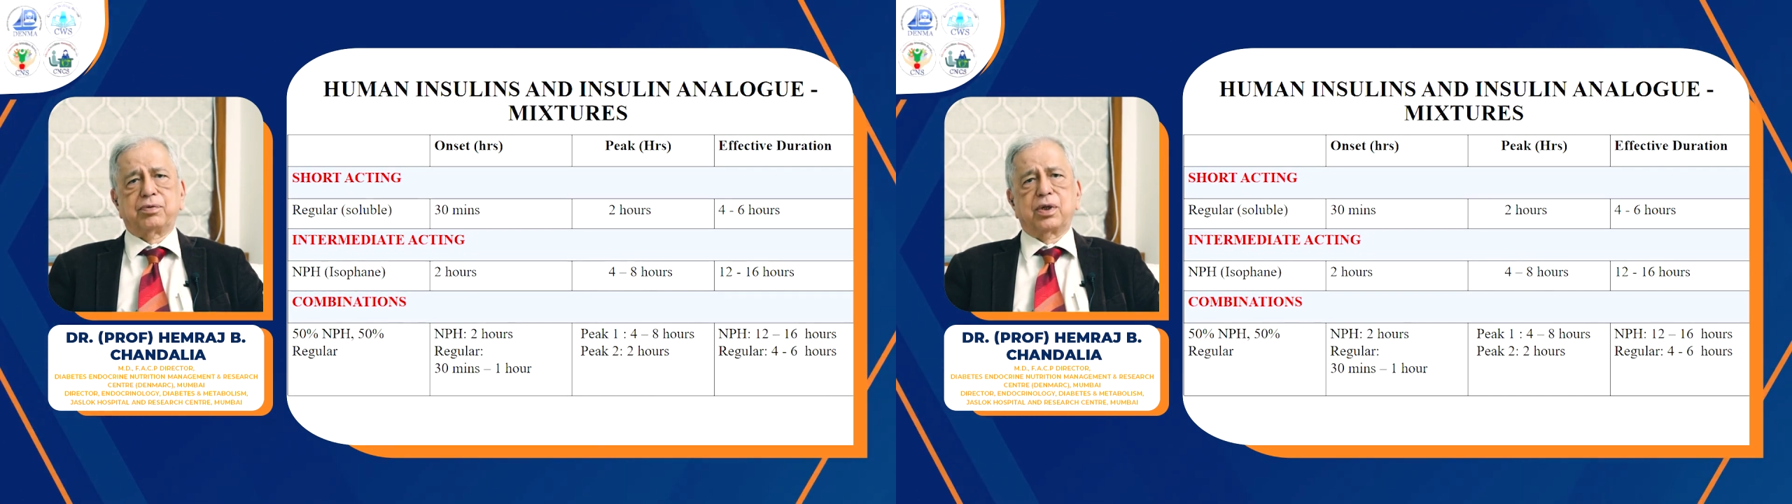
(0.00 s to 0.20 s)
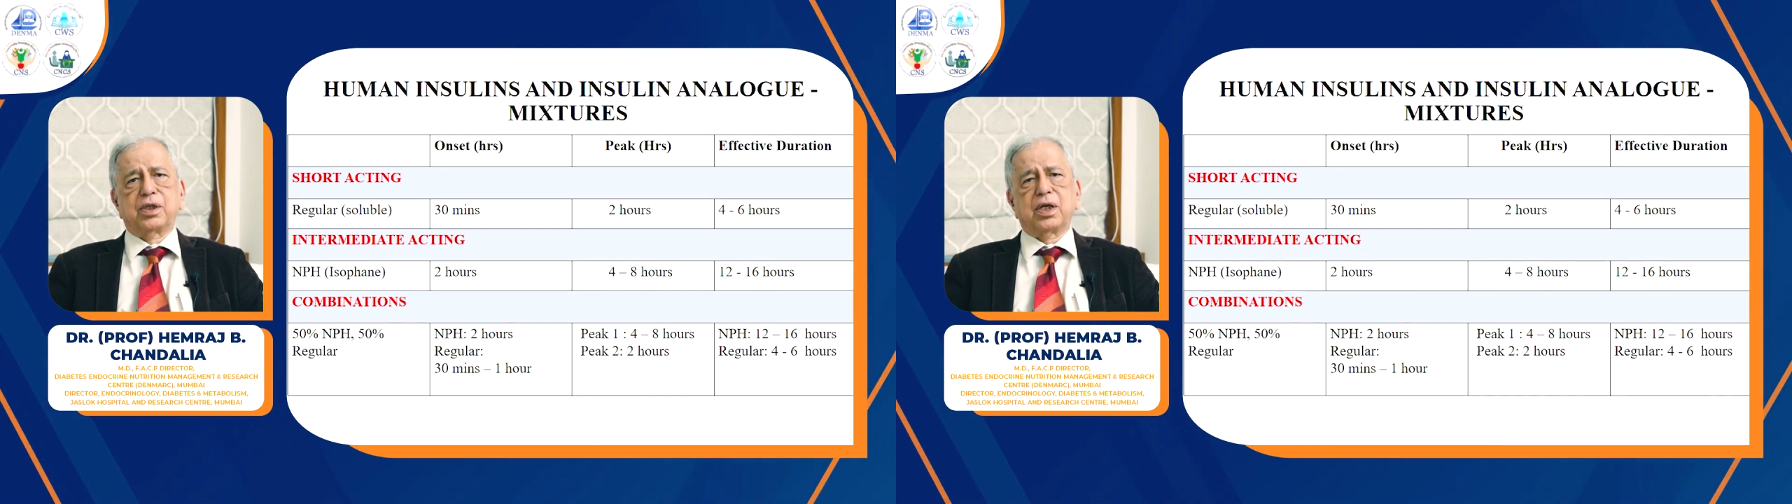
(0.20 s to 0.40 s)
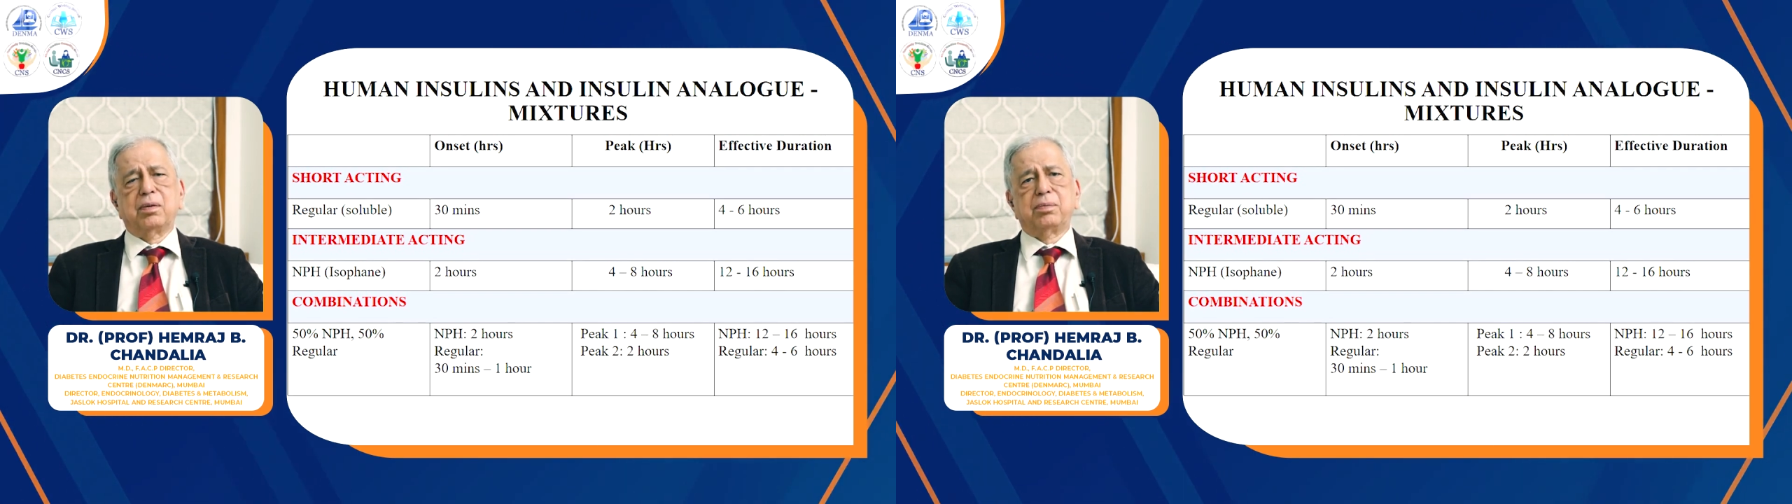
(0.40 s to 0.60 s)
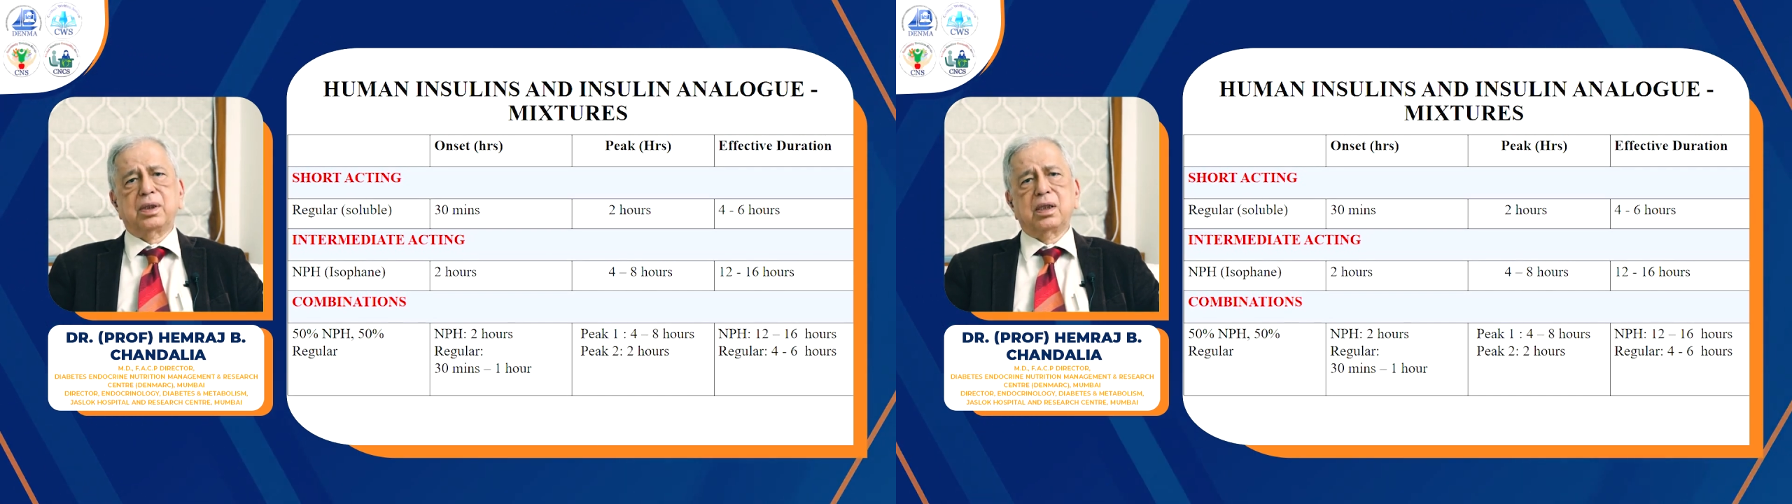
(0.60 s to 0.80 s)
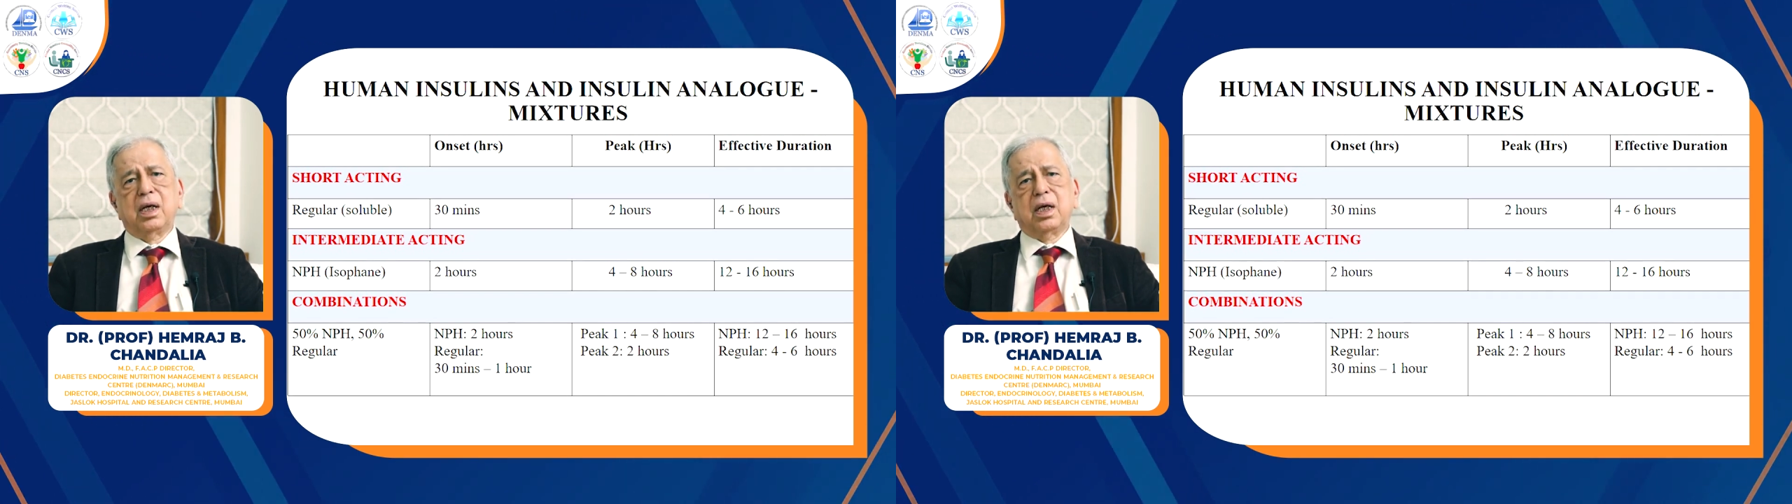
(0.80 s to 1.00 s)
For
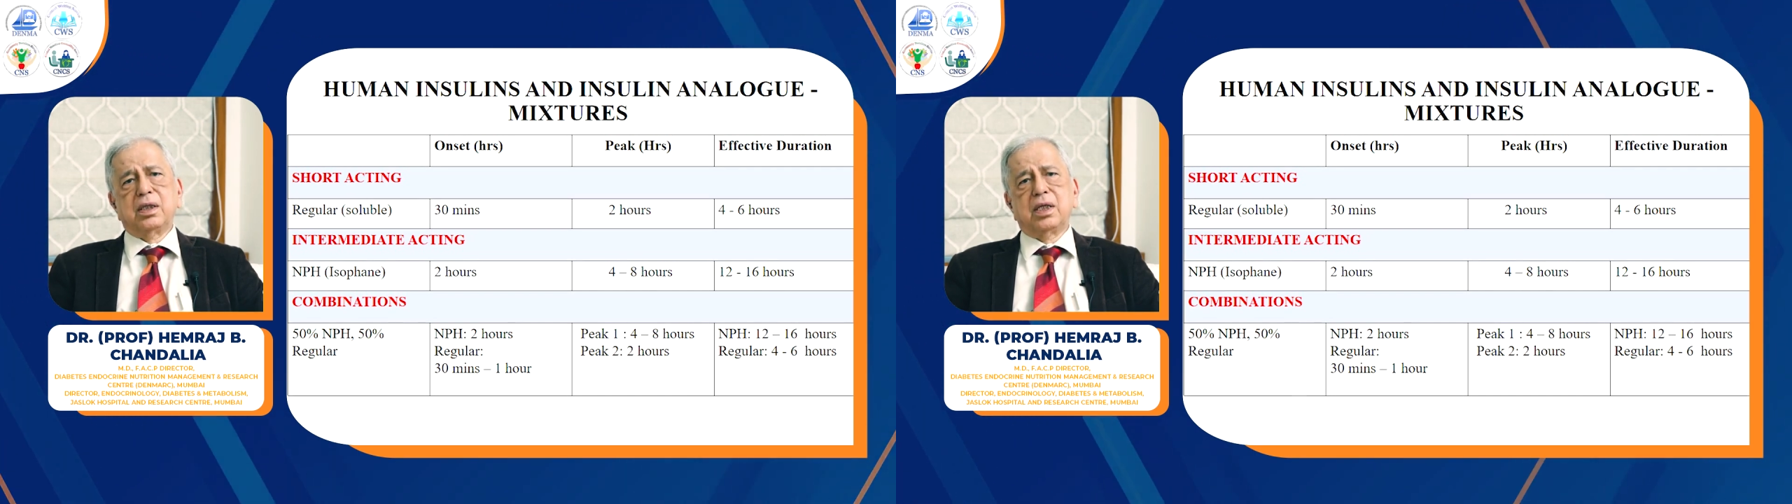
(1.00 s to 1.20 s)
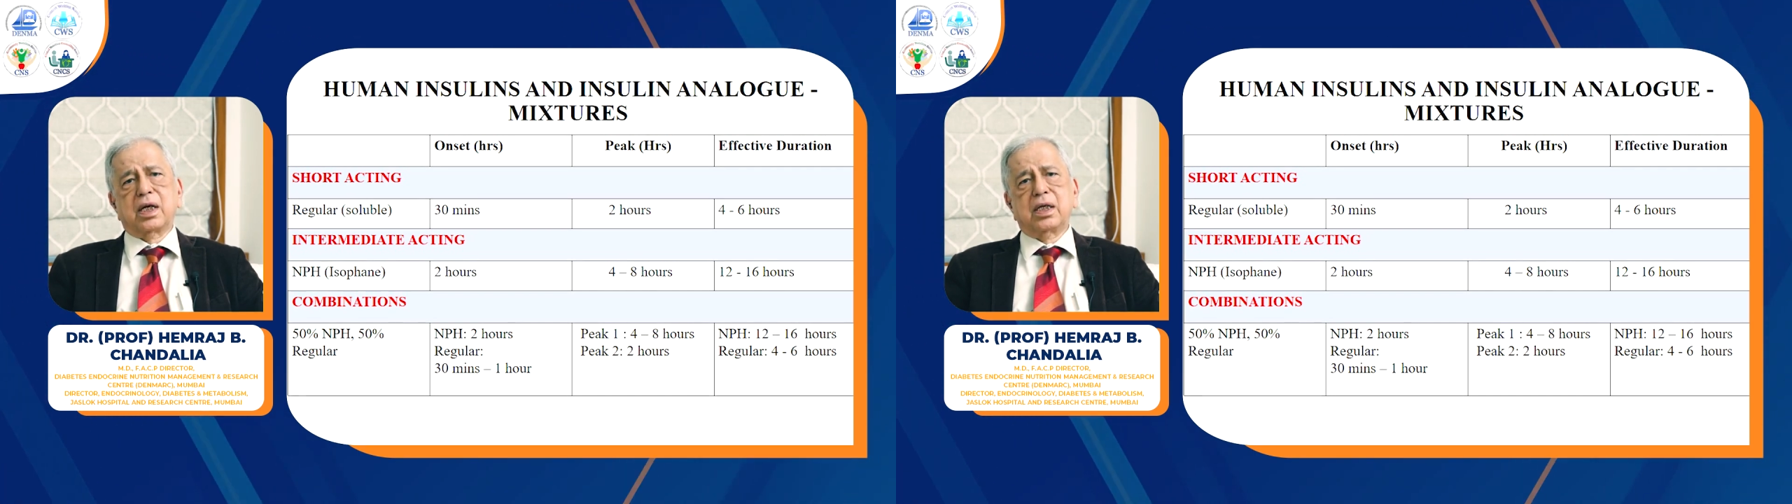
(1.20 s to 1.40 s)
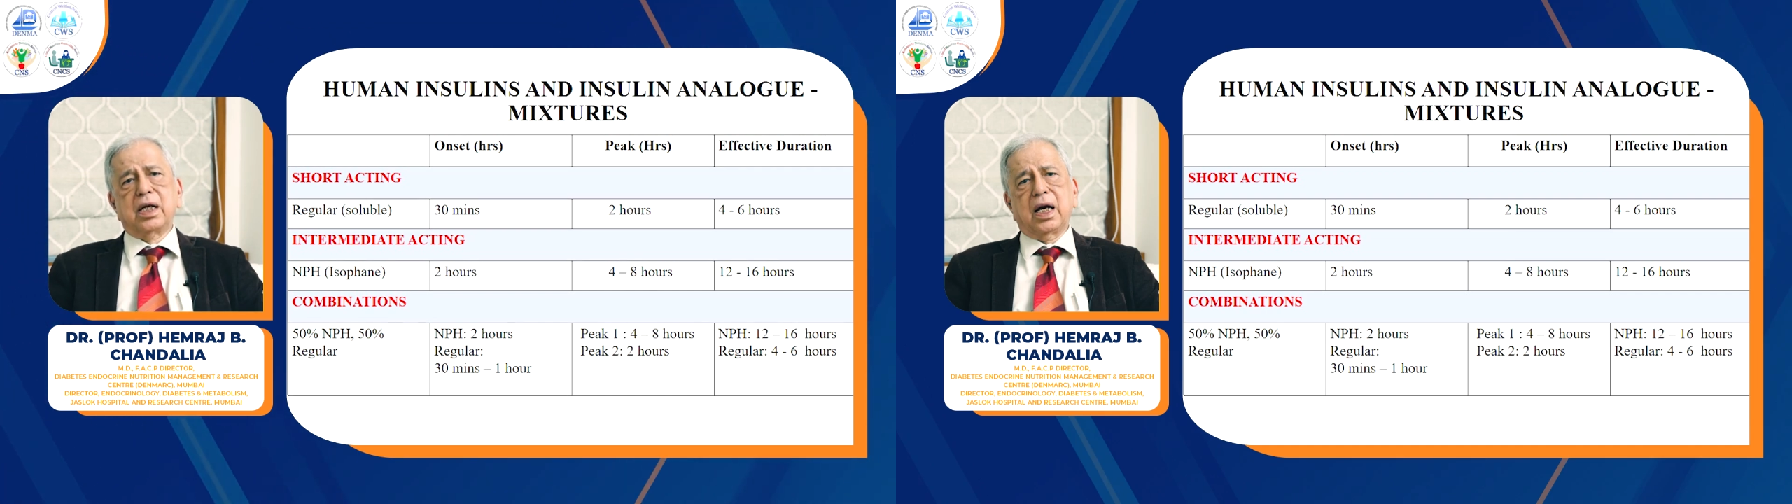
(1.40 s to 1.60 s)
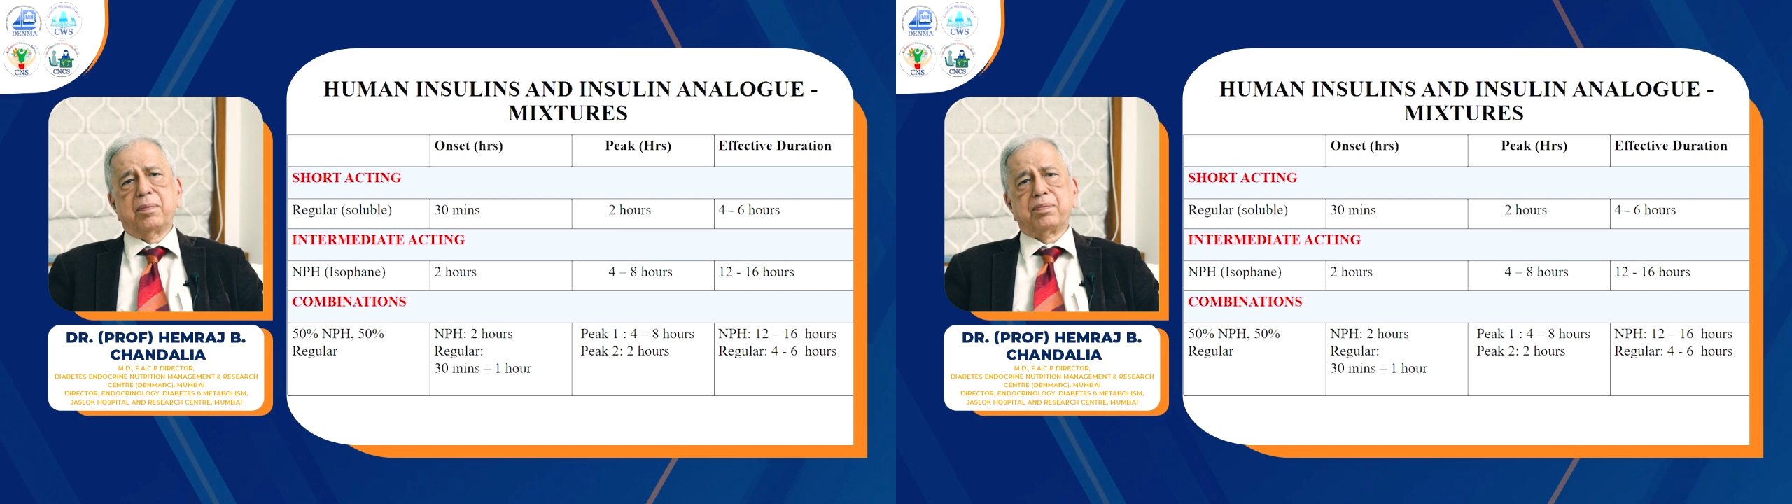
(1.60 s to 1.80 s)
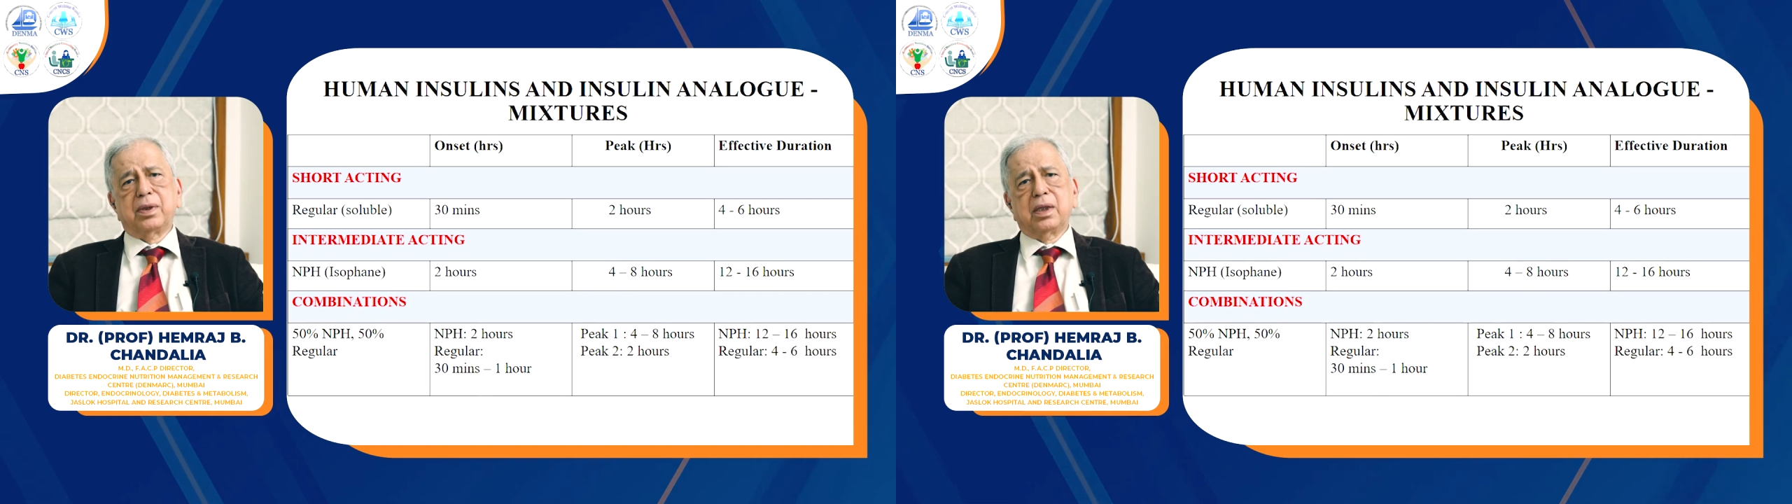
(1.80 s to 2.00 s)
example, the
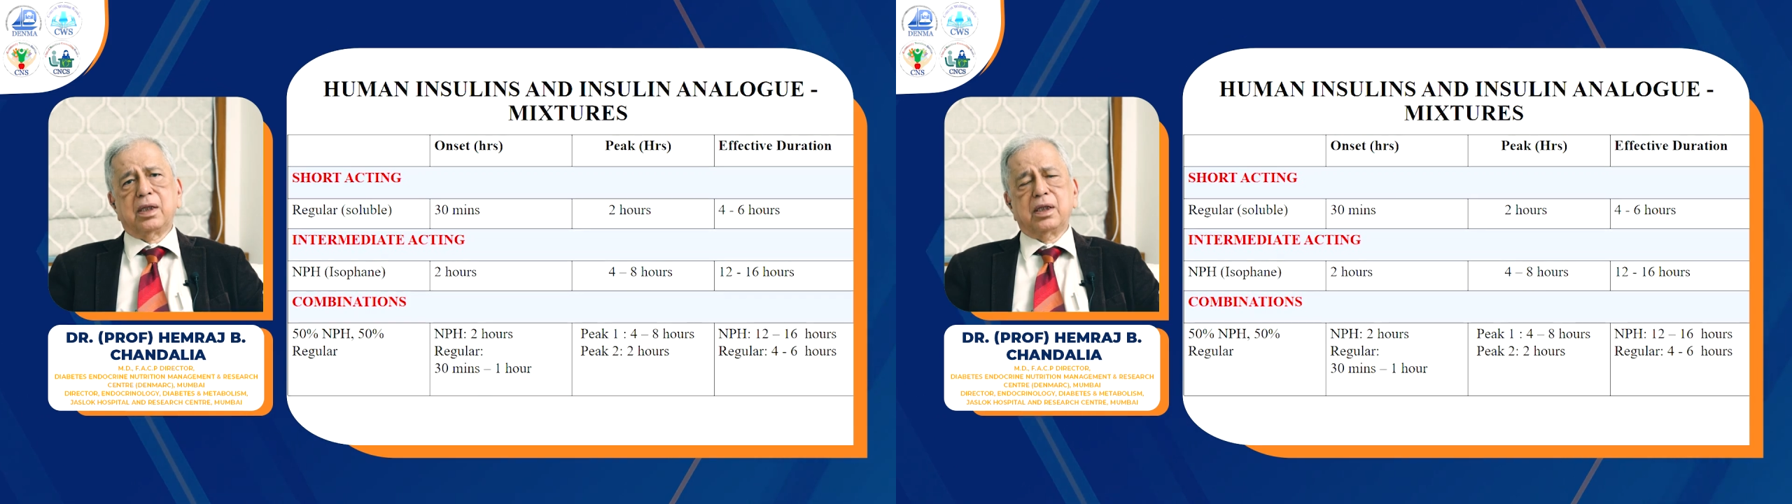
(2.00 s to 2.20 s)
gap